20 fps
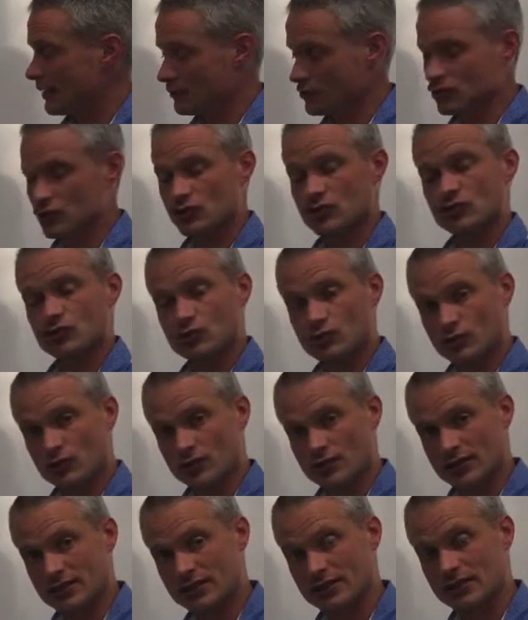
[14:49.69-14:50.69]

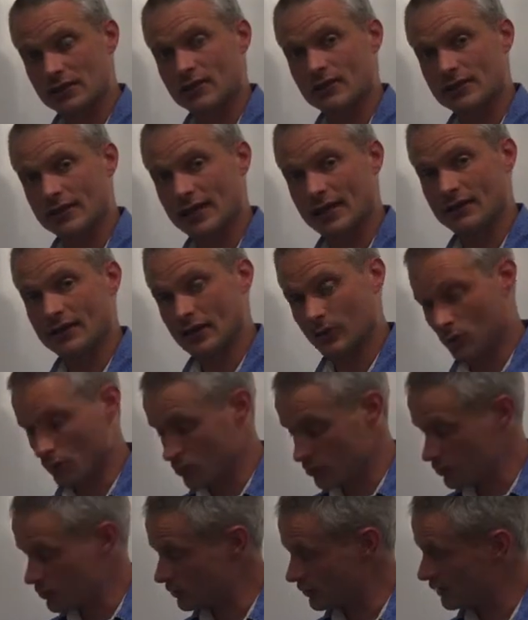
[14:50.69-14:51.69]
store and slow down that
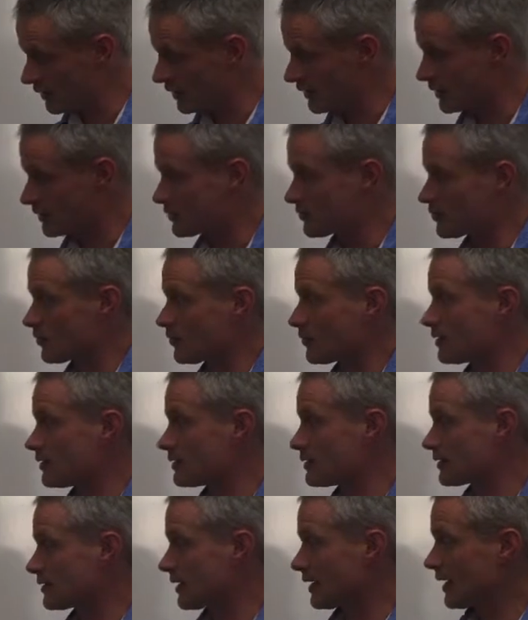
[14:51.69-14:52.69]
water and let it soak
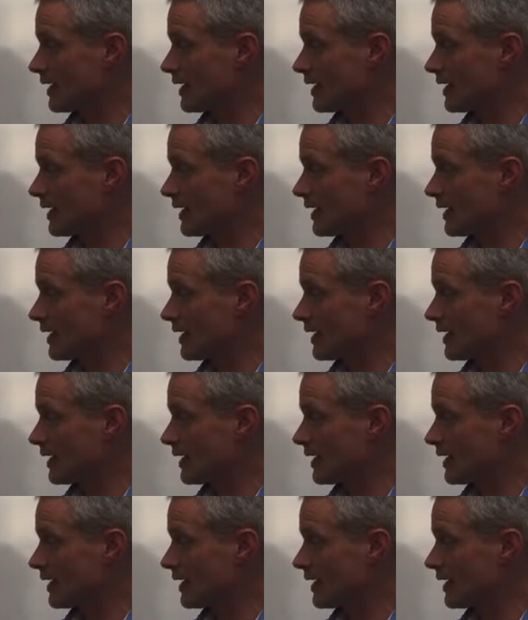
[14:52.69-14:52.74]
into the